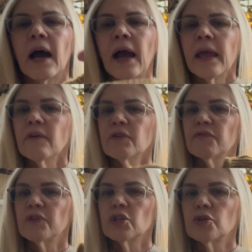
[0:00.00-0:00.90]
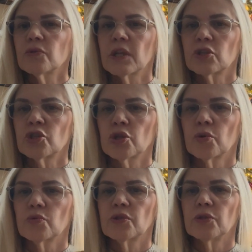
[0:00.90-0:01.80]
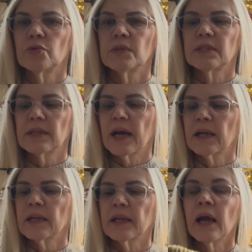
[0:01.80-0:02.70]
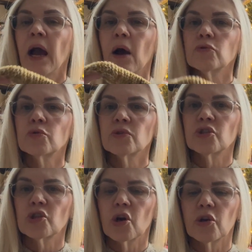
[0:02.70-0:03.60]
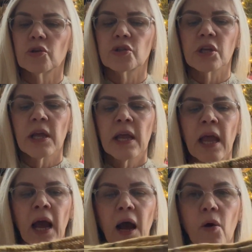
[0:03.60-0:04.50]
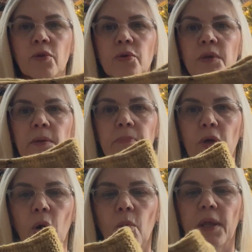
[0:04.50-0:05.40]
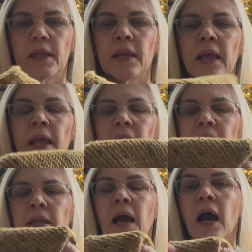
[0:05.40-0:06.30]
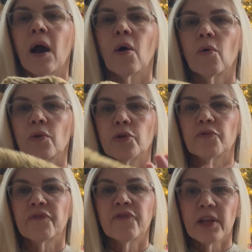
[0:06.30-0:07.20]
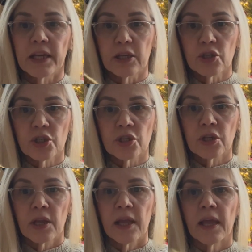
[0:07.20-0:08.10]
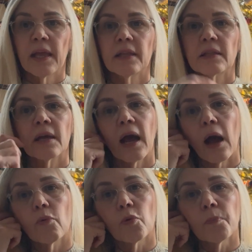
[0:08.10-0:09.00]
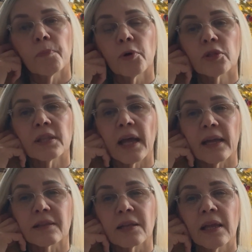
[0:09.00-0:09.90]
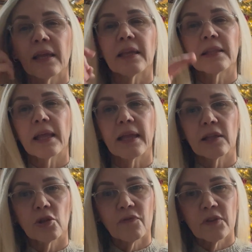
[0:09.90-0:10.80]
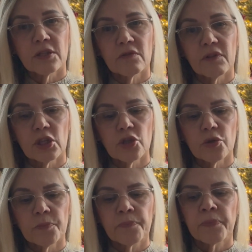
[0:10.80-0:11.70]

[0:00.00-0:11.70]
I have a video that shows you exactly how to start, how you keep going, and how you finish. And I will put that in the end of this video,